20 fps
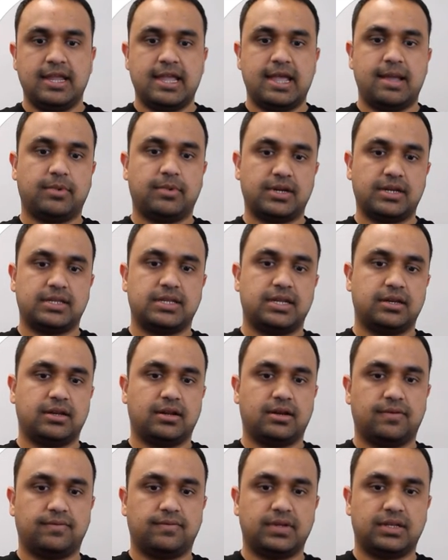I'm going to say
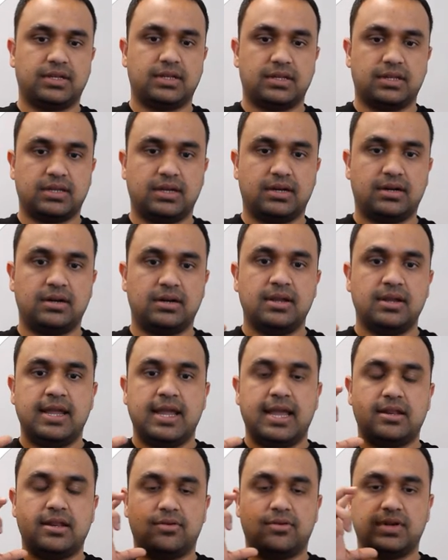none of this is here,
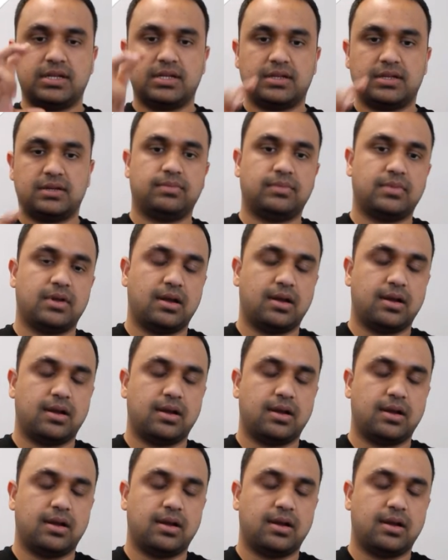and the reason